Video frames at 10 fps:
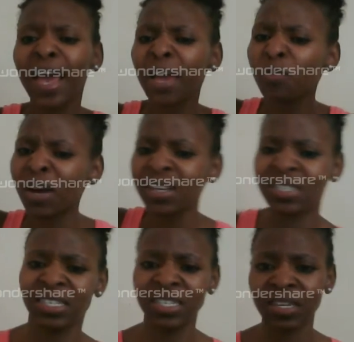and what
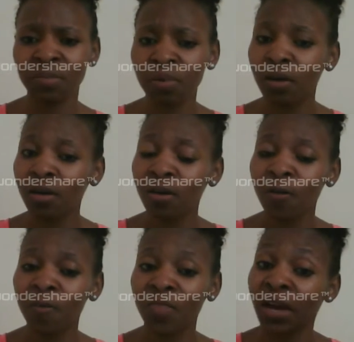is deep.
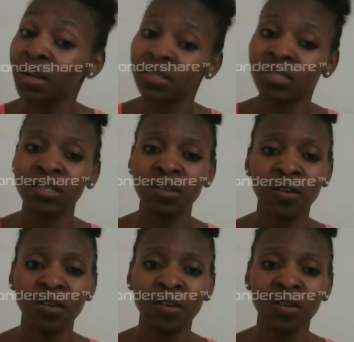That is,